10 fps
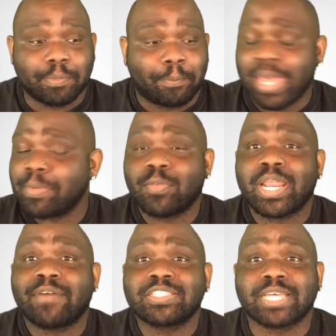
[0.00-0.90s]
made me want to
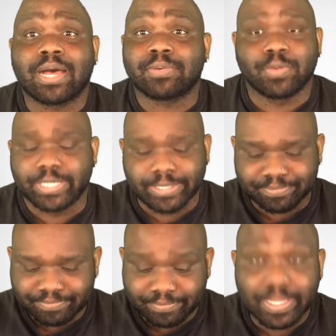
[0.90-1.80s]
have a child. No, it didn't.
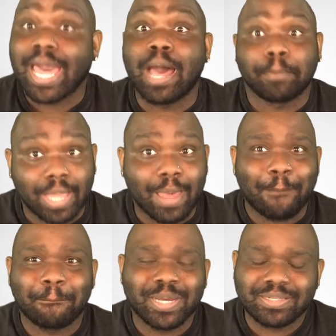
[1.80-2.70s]
I'm lying.
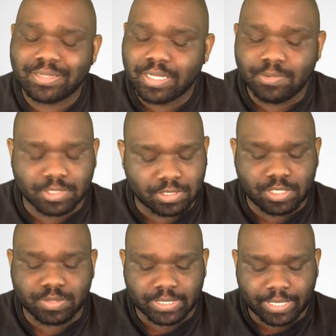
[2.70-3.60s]
But it was a
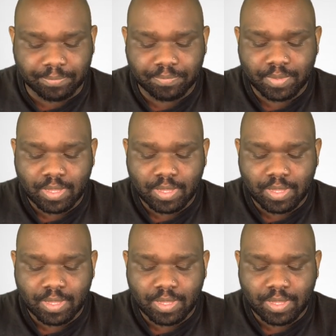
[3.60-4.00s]
cute scene.